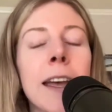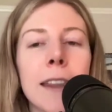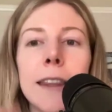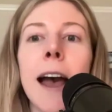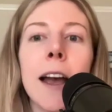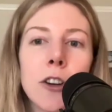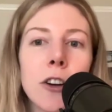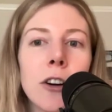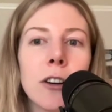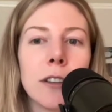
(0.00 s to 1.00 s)
That
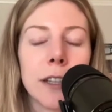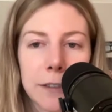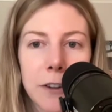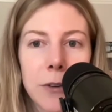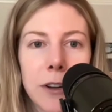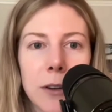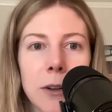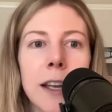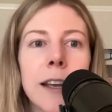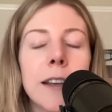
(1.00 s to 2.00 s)
girl in the photo
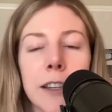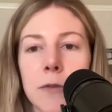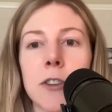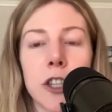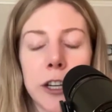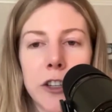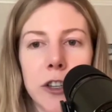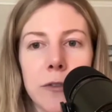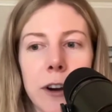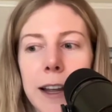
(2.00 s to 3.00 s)
is Virginia
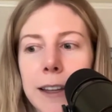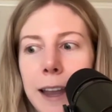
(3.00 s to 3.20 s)
Giuffre.